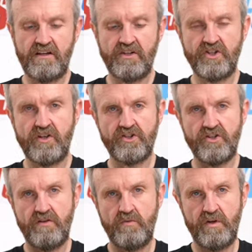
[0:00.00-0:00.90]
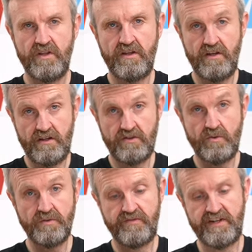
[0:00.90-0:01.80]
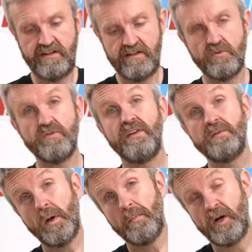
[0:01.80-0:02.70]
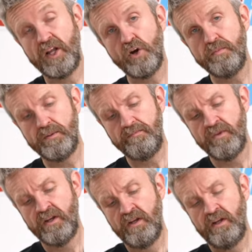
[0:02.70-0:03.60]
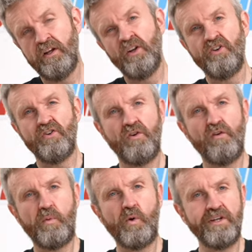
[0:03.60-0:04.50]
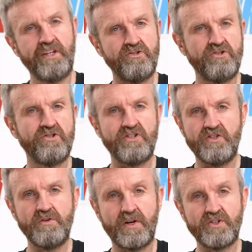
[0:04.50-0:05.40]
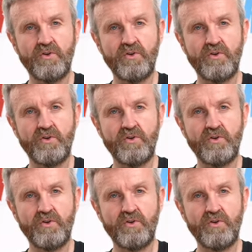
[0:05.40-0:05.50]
conjunction with the exhaust vent. The exhaust vent's permanently open. Not a lot of point introducing too much